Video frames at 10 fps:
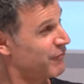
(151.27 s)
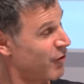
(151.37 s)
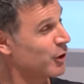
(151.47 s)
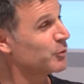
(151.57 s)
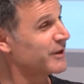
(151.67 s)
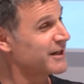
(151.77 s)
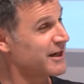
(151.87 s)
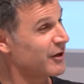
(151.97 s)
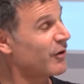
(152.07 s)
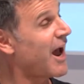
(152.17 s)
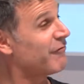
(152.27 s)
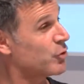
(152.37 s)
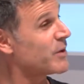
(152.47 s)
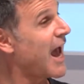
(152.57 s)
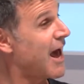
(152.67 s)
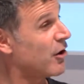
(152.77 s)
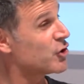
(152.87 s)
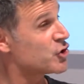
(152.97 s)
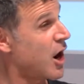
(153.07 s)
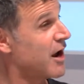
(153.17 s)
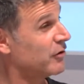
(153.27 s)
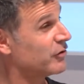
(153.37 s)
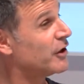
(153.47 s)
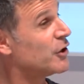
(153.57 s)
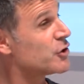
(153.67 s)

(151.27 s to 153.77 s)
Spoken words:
following year after we had our child.